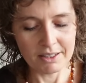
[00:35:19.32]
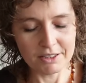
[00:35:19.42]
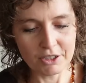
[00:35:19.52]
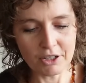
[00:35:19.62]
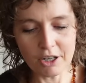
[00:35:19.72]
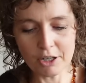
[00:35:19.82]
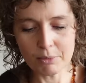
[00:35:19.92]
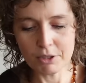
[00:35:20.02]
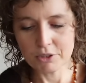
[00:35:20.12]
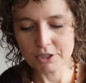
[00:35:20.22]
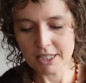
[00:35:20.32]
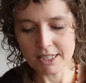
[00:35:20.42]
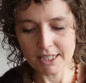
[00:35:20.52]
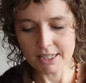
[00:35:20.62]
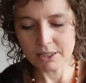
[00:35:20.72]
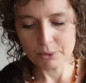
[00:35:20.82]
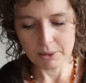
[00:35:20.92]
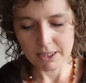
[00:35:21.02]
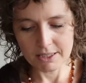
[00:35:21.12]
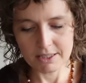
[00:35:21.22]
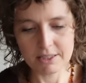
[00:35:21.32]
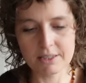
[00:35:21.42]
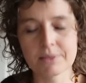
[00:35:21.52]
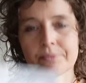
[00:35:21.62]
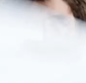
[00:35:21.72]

the garments they knitted with,